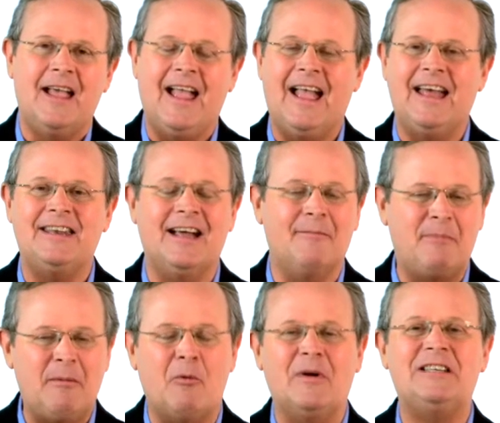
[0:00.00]
And uh,
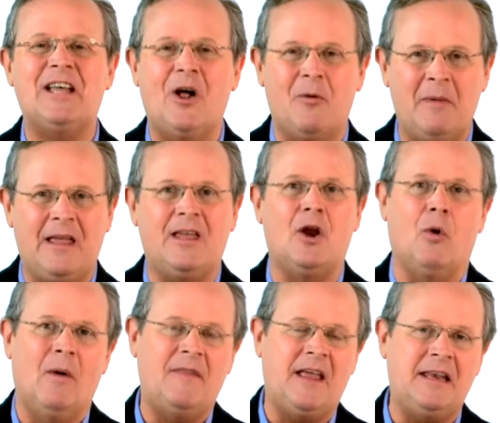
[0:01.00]
people would tell me, you know,
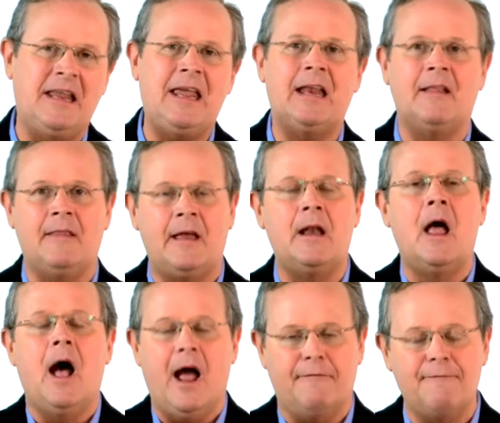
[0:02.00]
what they need, and then
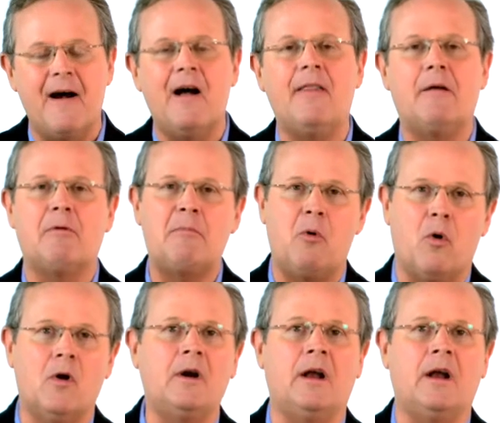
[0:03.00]
I'd file that report.